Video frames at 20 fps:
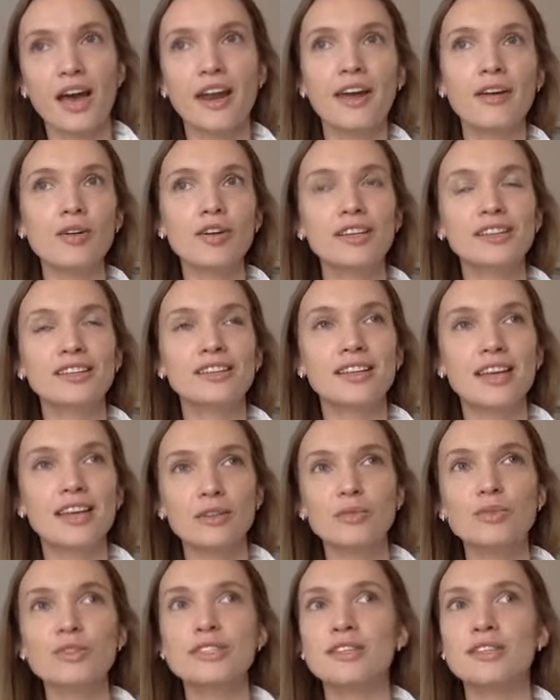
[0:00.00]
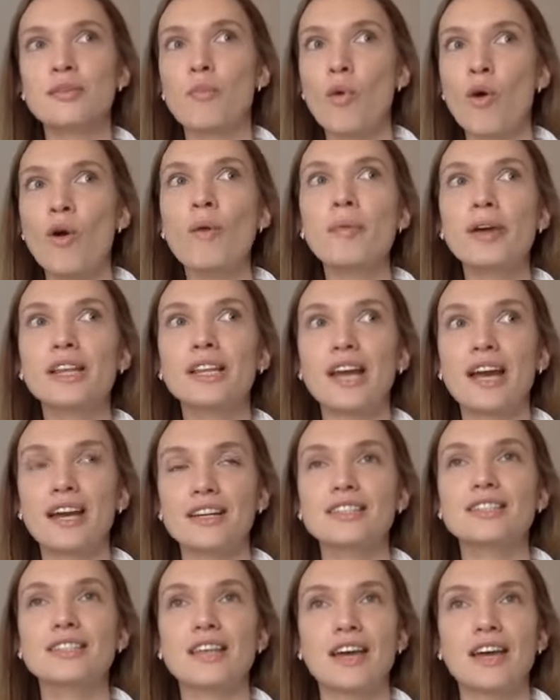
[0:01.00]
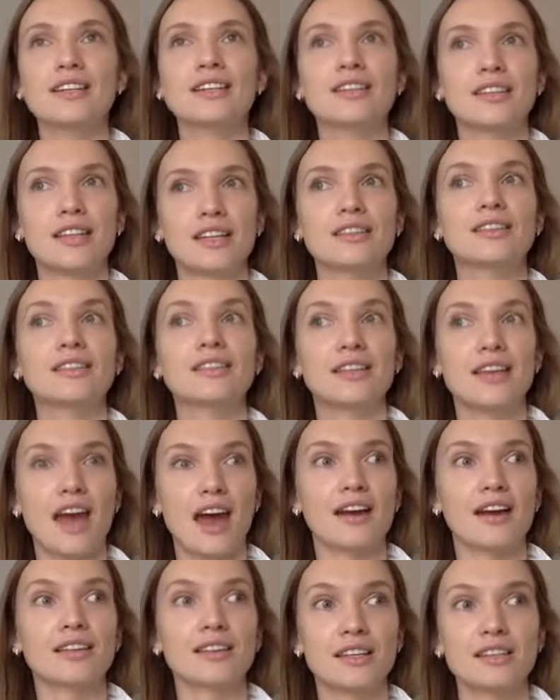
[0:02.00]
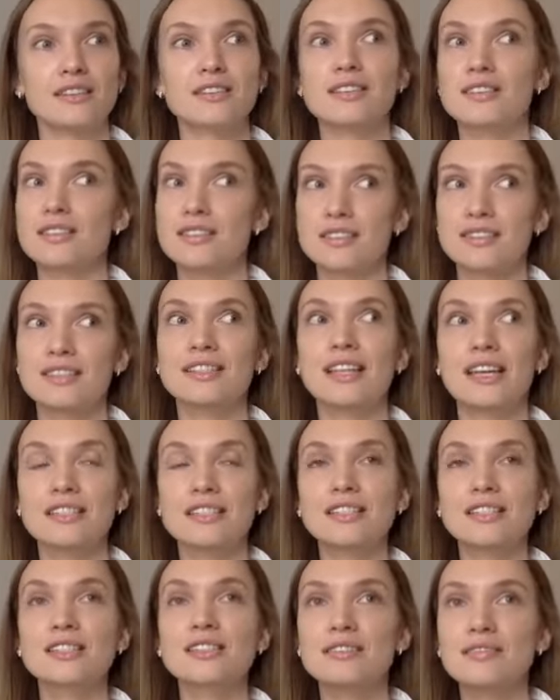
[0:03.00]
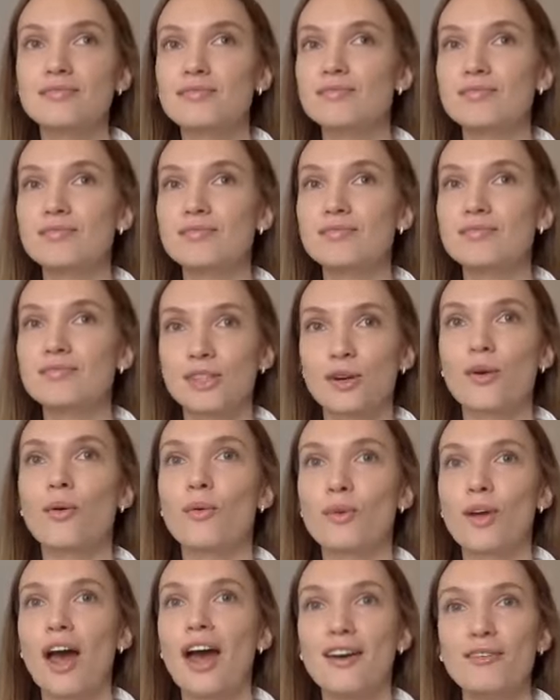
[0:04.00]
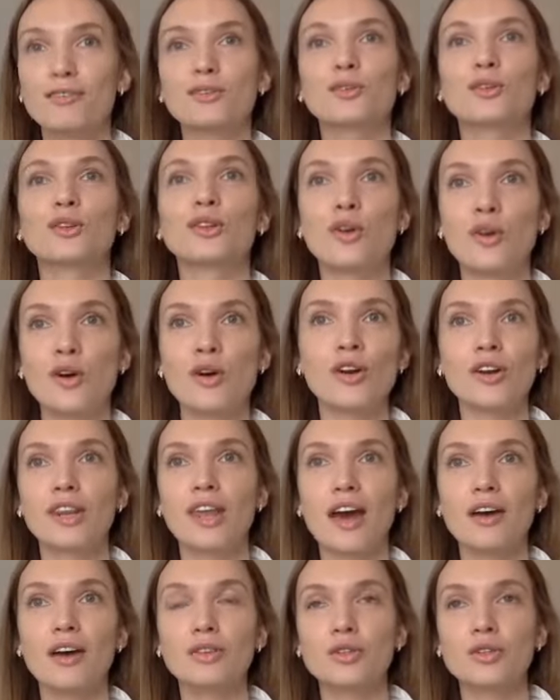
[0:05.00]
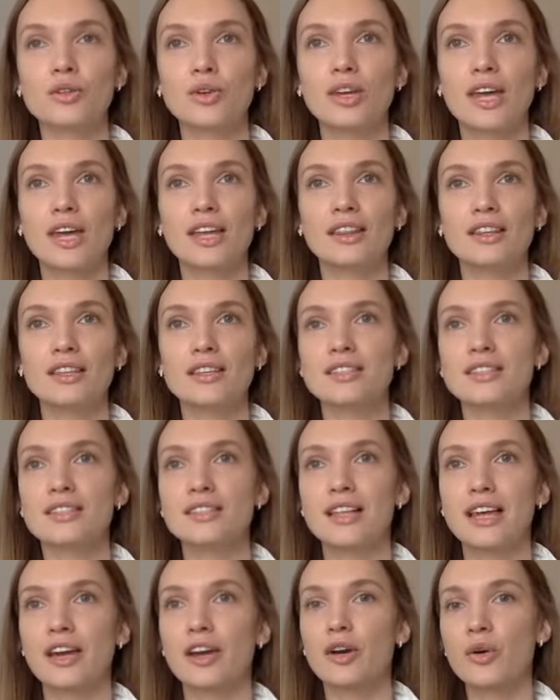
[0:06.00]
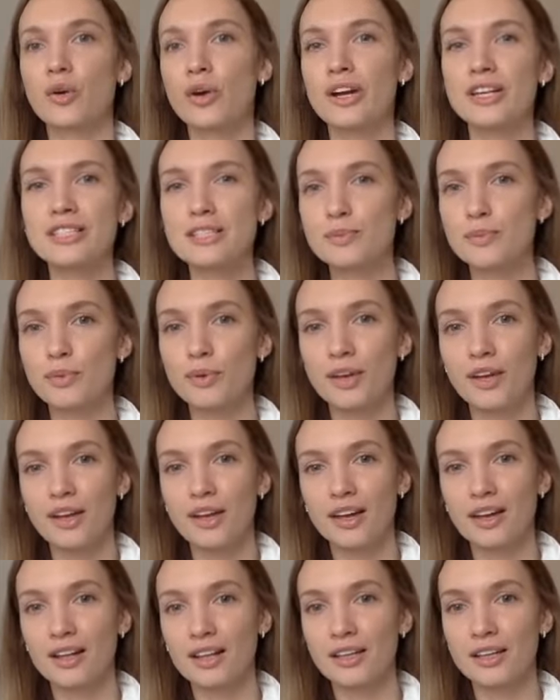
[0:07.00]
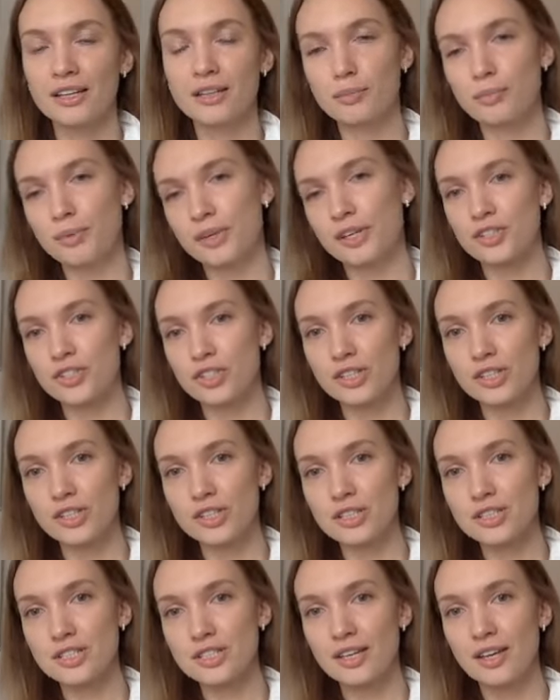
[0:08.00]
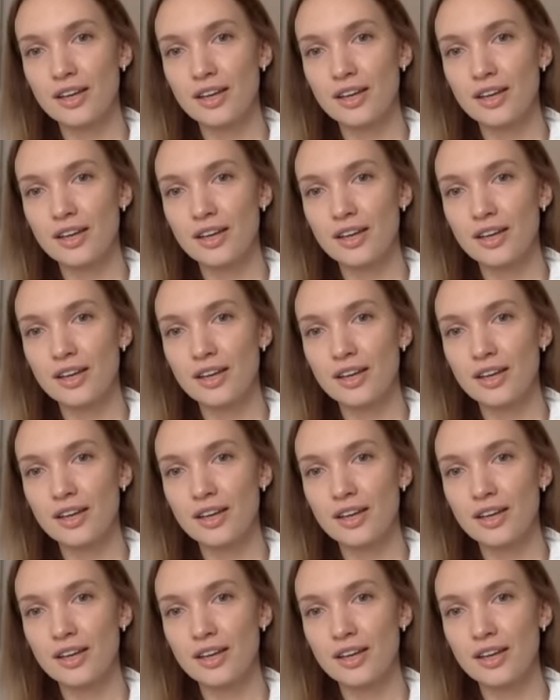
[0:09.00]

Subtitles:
And that was the moment I decided that, yeah, that's I have to learn how to get this like crisp, clean pictures,